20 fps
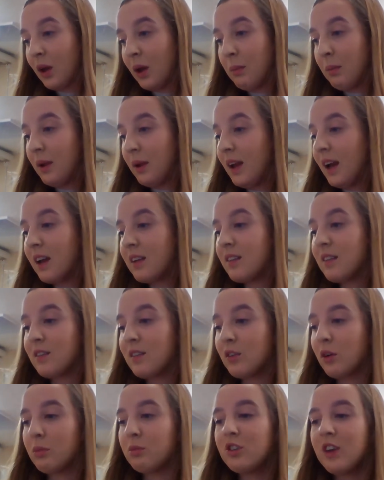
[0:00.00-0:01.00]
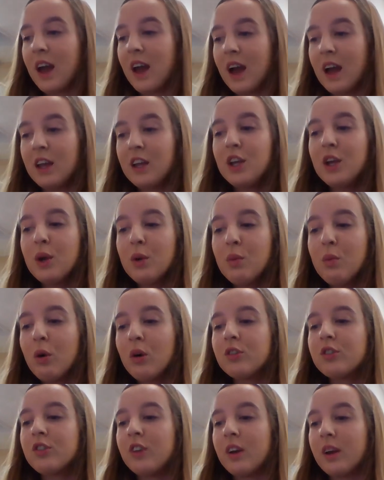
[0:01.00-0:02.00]
"But it hasn't stopped yet. You
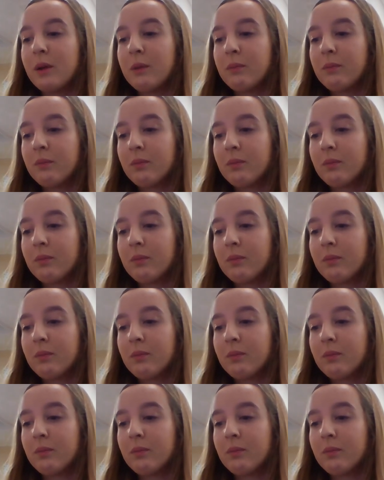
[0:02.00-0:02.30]
watch it."